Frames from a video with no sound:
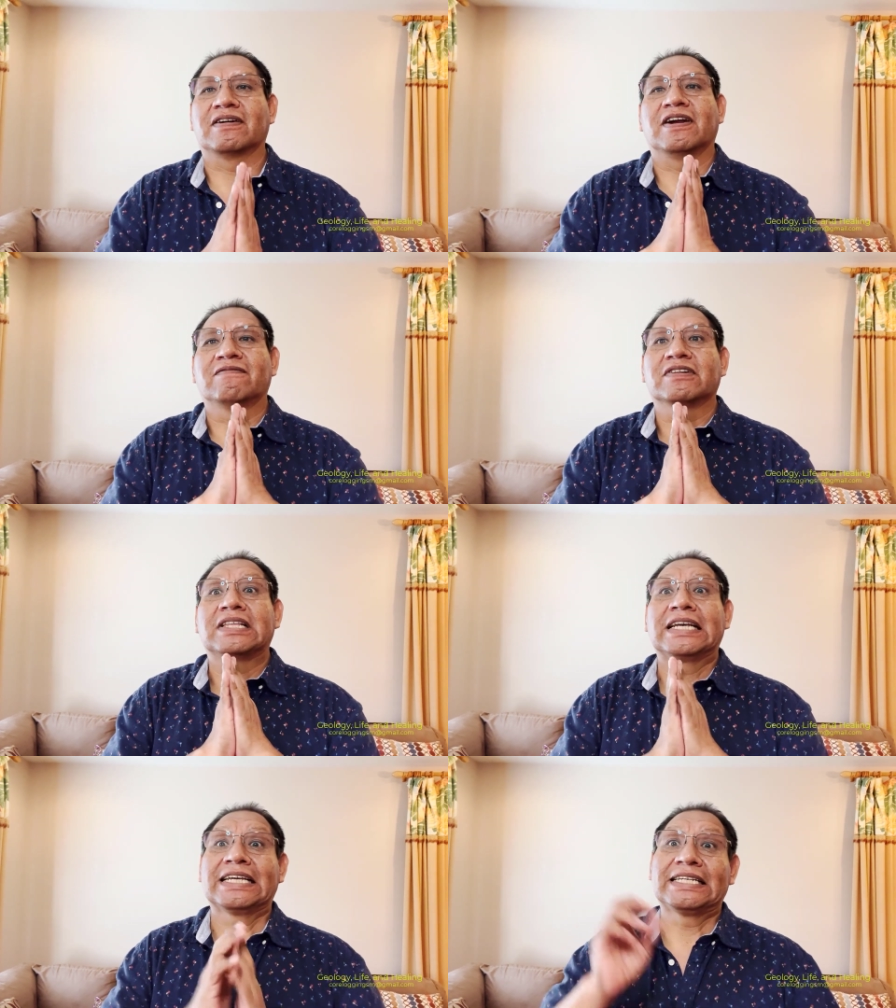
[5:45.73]

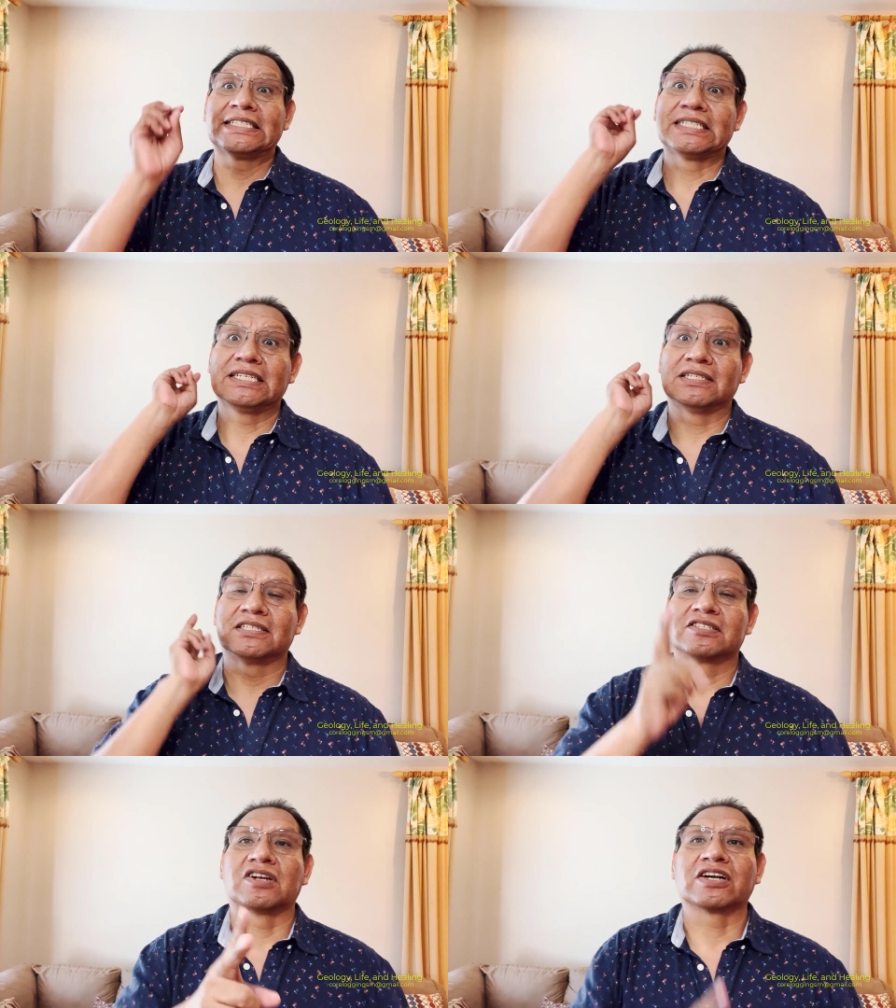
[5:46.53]
everything is
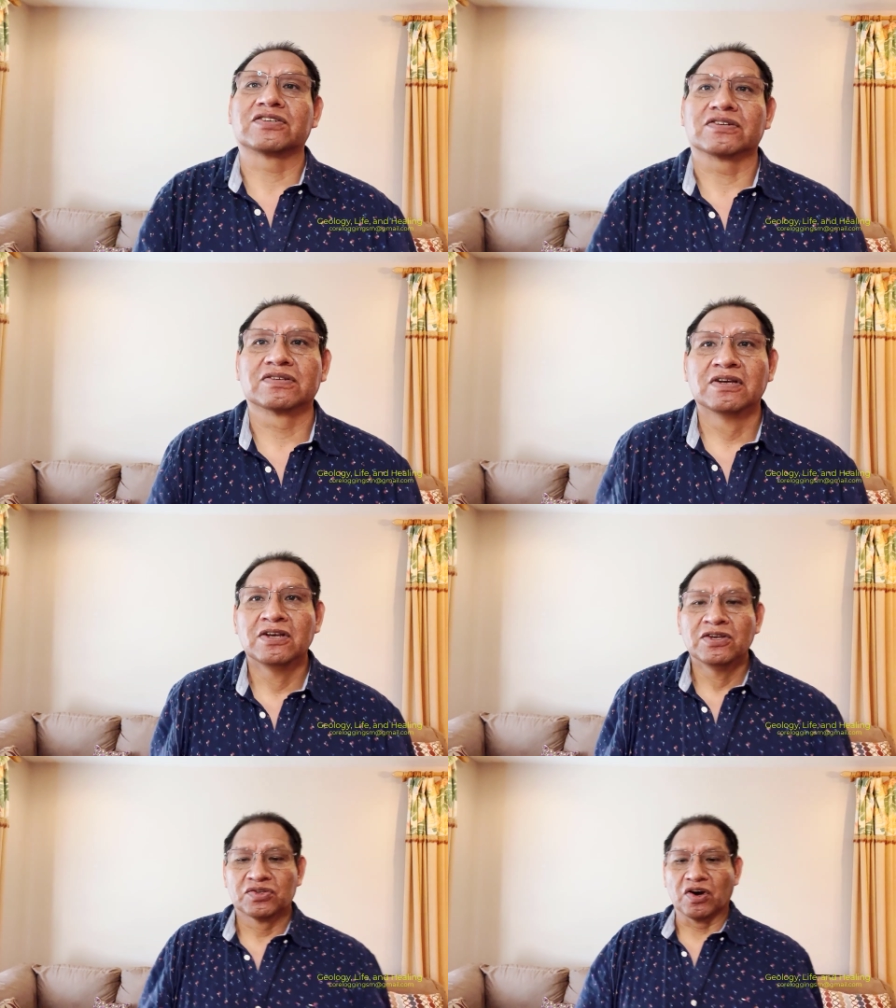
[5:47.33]
structures.
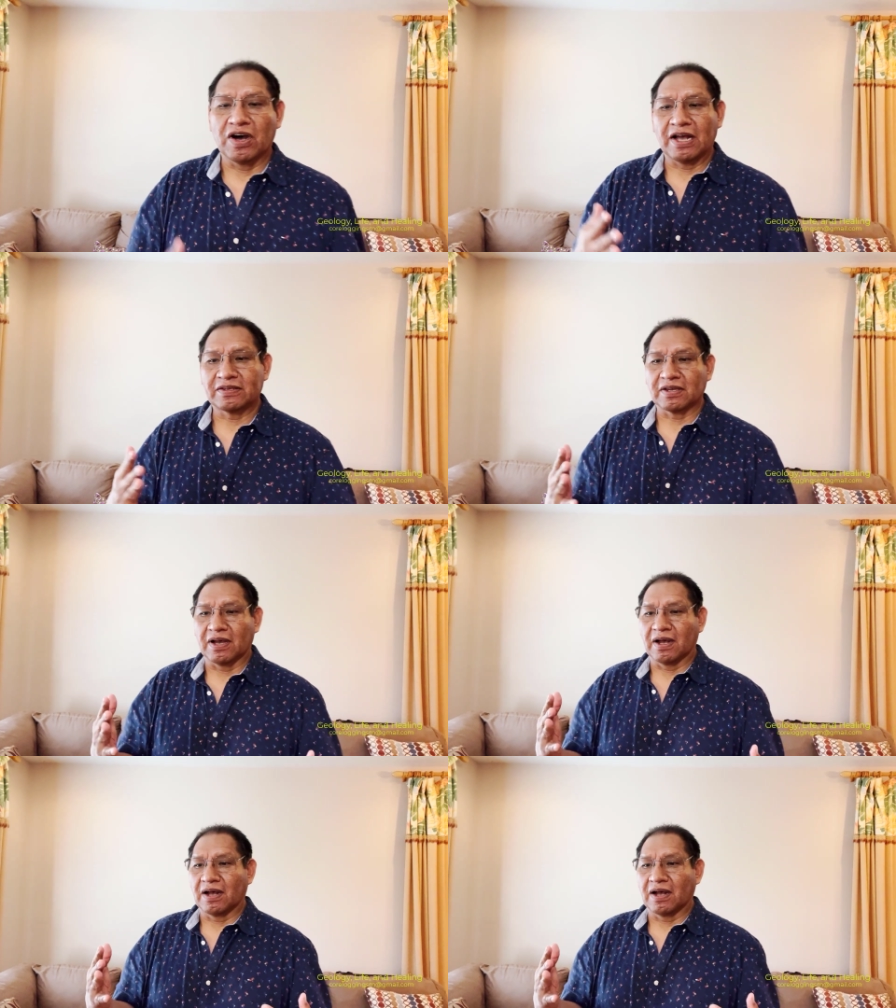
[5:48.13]
So as what